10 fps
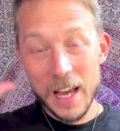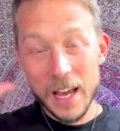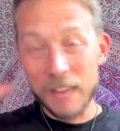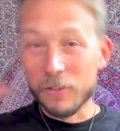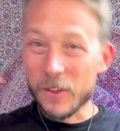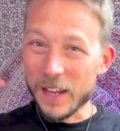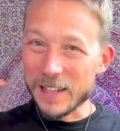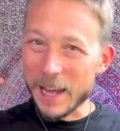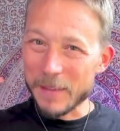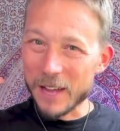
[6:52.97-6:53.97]
At first I
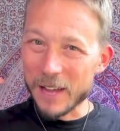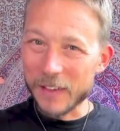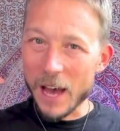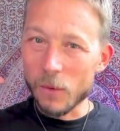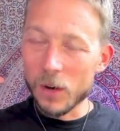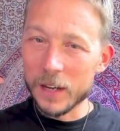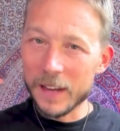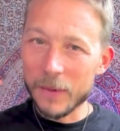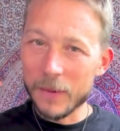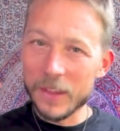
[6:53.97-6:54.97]
tabbed out that one, and
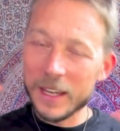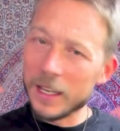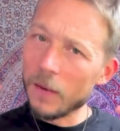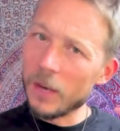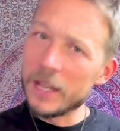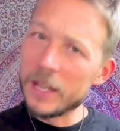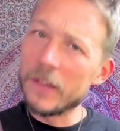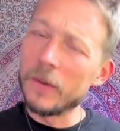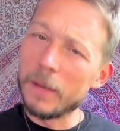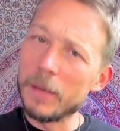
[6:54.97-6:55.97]
then I was like, you know what, he's
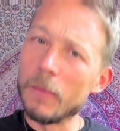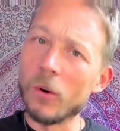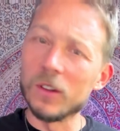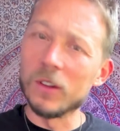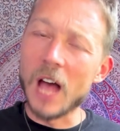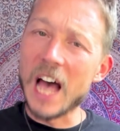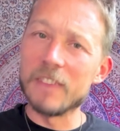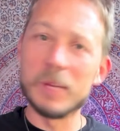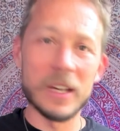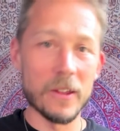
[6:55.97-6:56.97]
doing a bit more live
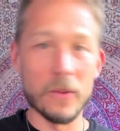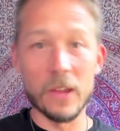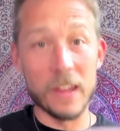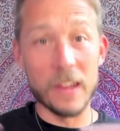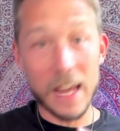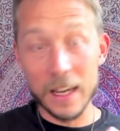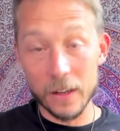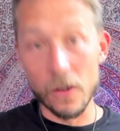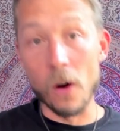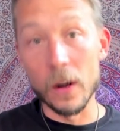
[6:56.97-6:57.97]
because there's a second
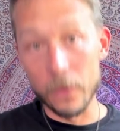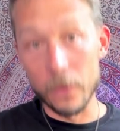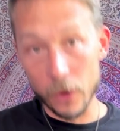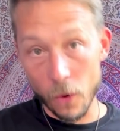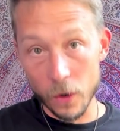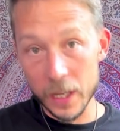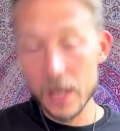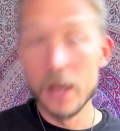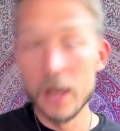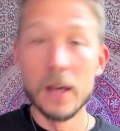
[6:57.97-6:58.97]
guitar on the
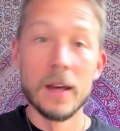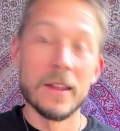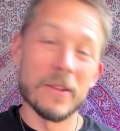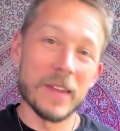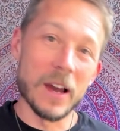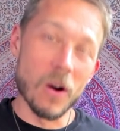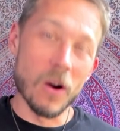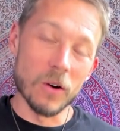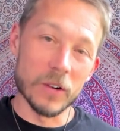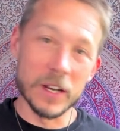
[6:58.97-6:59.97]
recording, so it's kind of
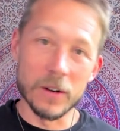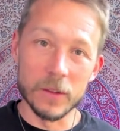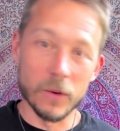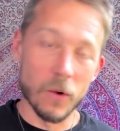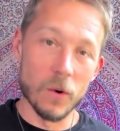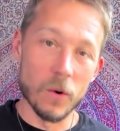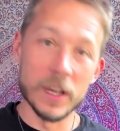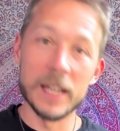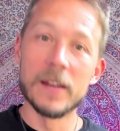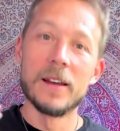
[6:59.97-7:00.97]
harder to hear on the recording.